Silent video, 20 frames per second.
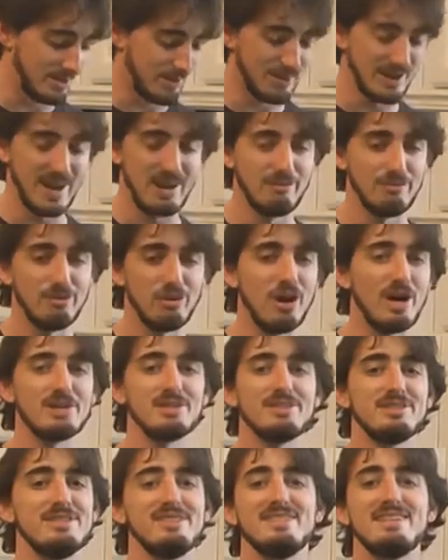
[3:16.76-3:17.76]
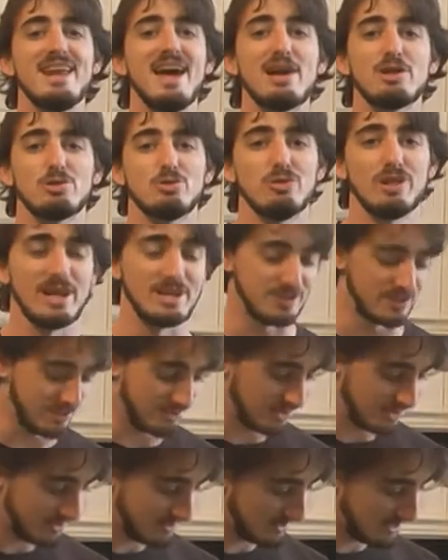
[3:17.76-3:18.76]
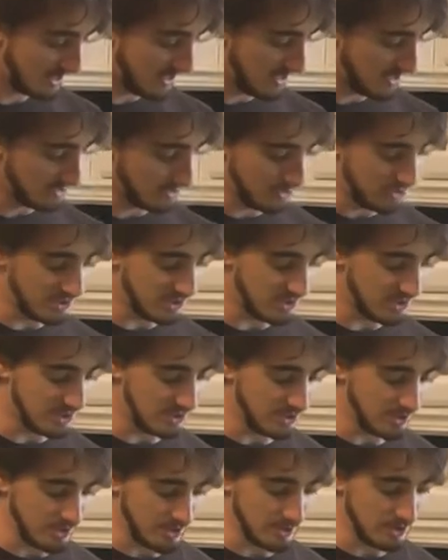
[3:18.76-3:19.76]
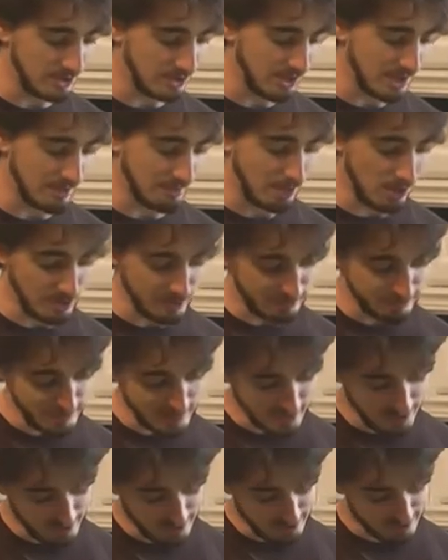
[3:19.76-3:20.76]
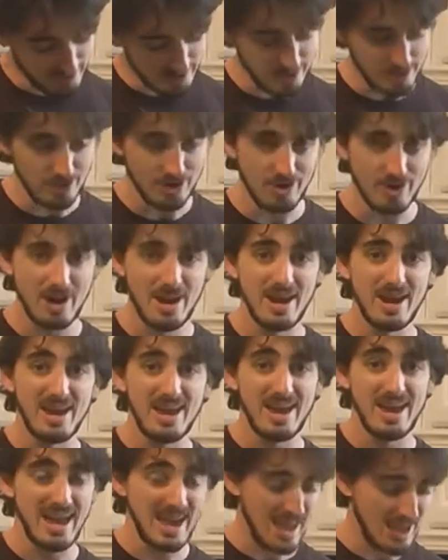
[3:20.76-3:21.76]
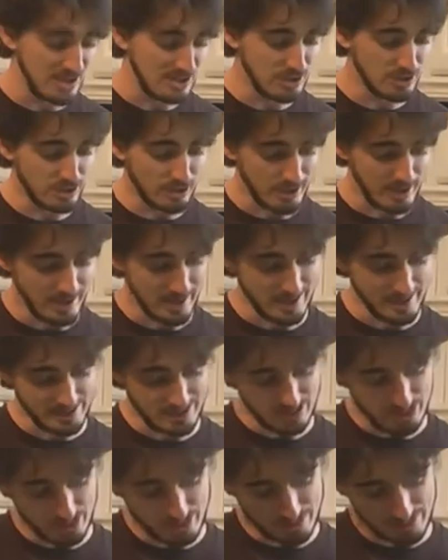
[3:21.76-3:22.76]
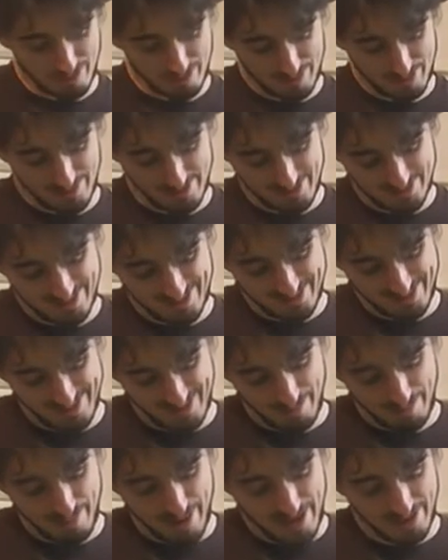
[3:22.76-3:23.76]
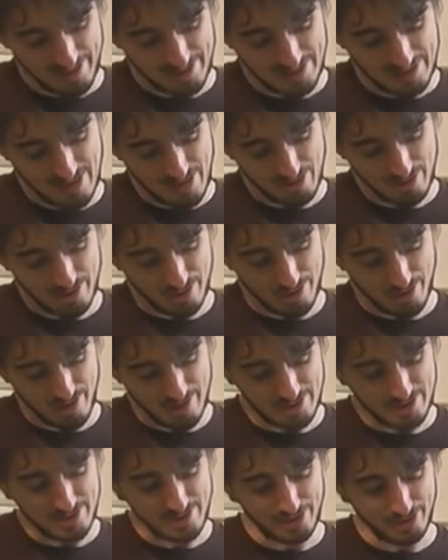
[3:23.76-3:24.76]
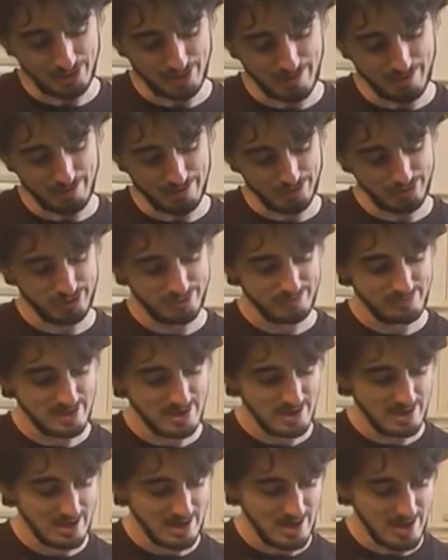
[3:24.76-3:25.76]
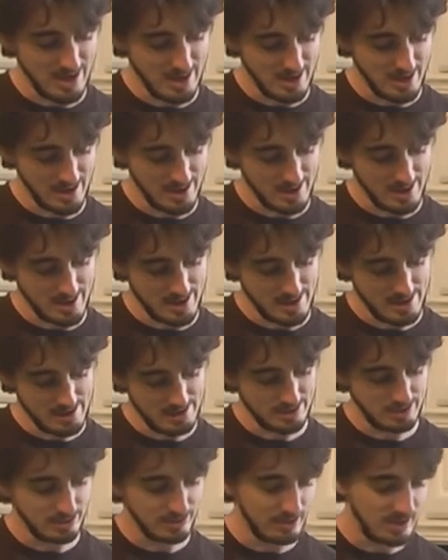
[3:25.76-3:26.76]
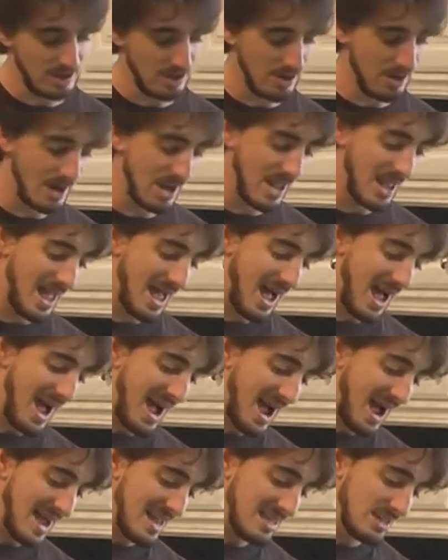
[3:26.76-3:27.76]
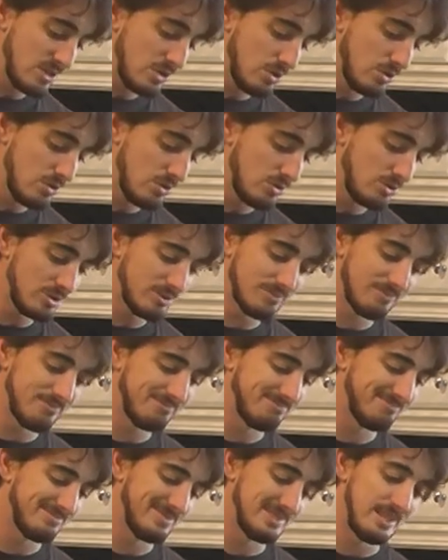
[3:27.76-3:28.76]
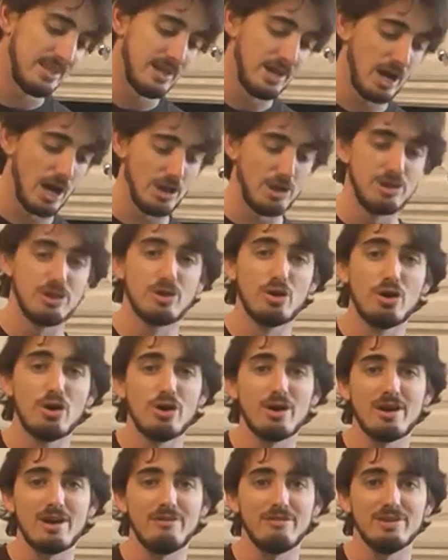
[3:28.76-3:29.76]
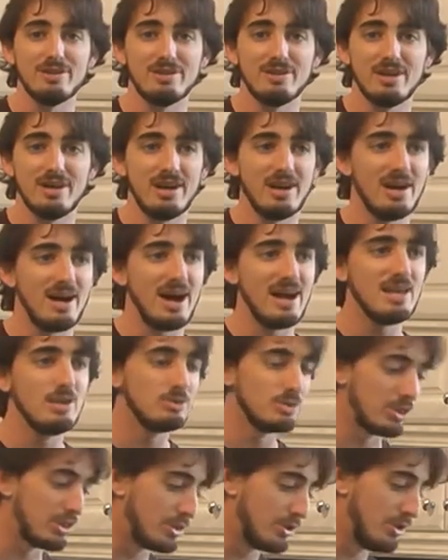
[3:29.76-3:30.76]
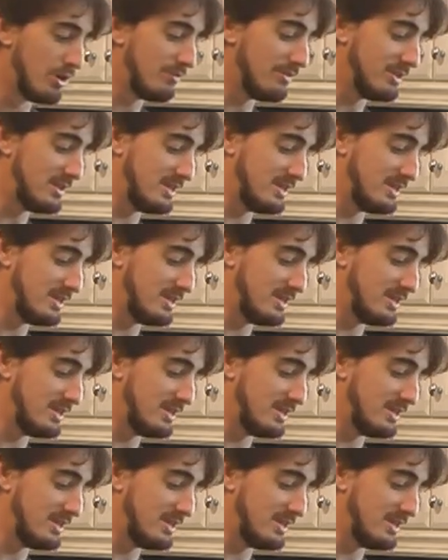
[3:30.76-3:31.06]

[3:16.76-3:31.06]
kind of lost its natural essence. So this is still, you're still getting polyphenols, and you're doing something that's going to balance out your insulin levels. So here, I use a third of a